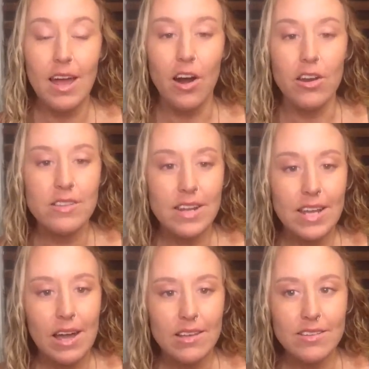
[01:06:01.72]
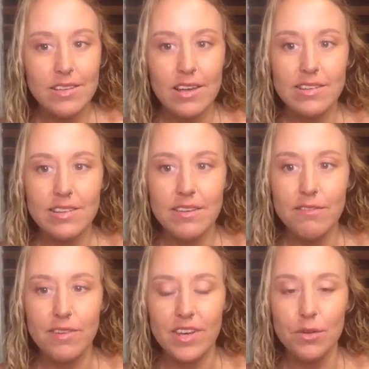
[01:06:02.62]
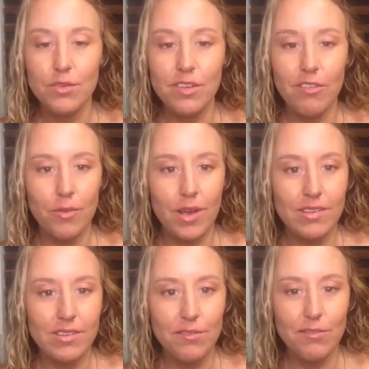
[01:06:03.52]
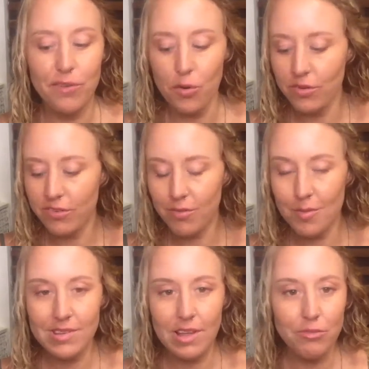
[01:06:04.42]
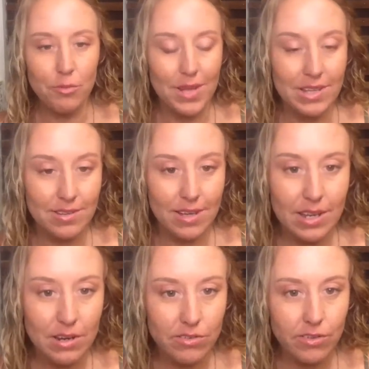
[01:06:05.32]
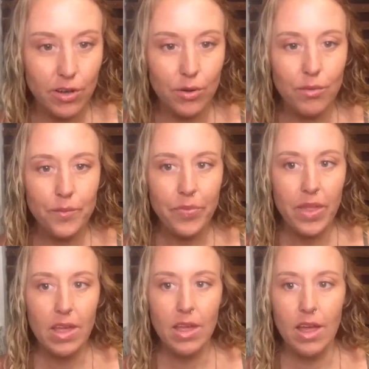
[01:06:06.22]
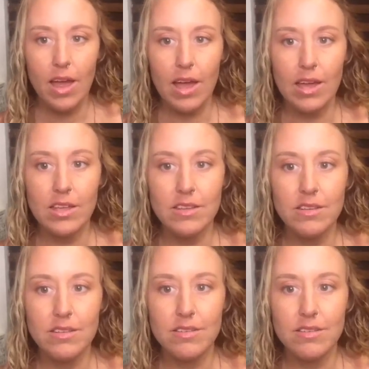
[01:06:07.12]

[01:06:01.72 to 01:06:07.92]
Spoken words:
Honestly, guys, I see photos of myself from like 10 years ago, and